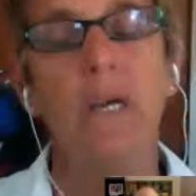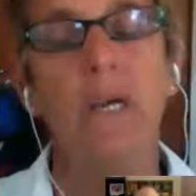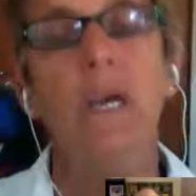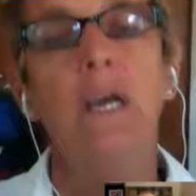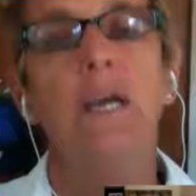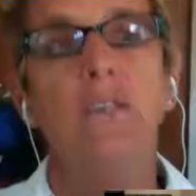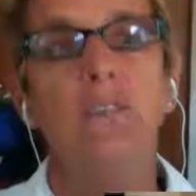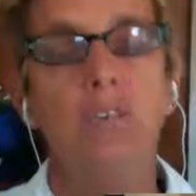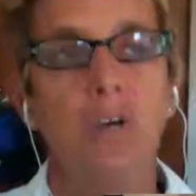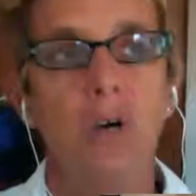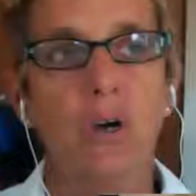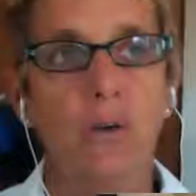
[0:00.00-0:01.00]
And
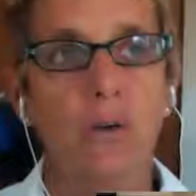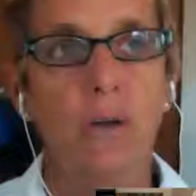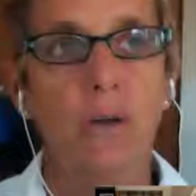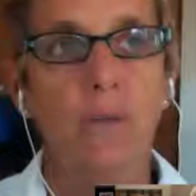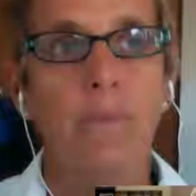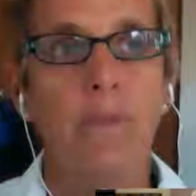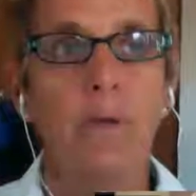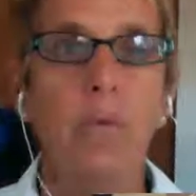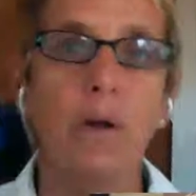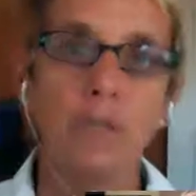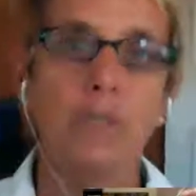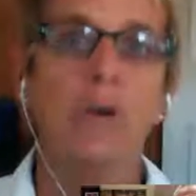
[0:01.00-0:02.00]
so you
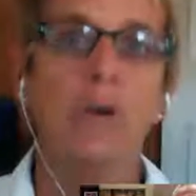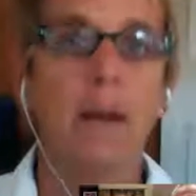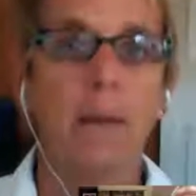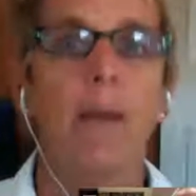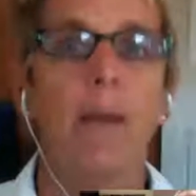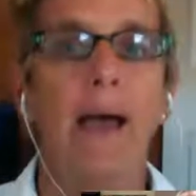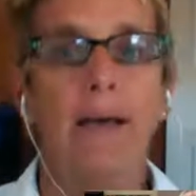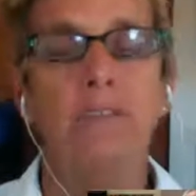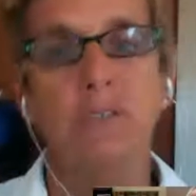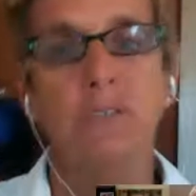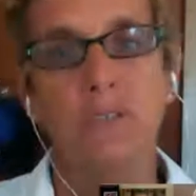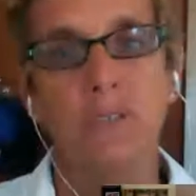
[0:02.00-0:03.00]
want to try to
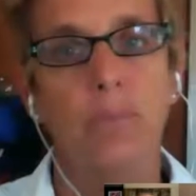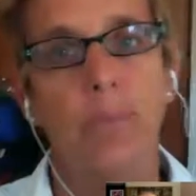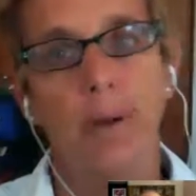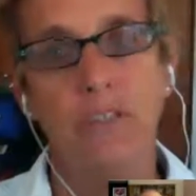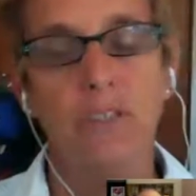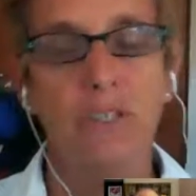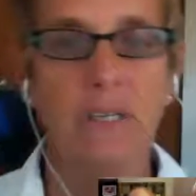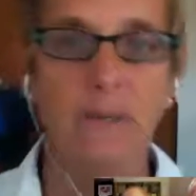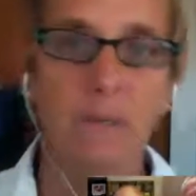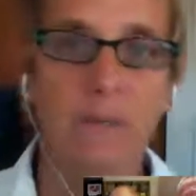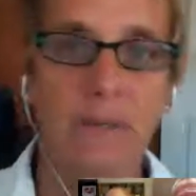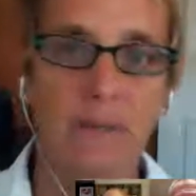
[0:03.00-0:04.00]
match the budget
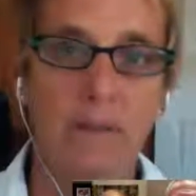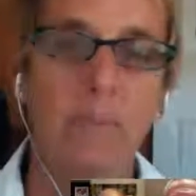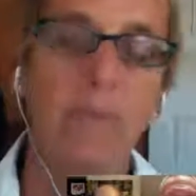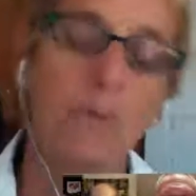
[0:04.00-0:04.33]
with, we're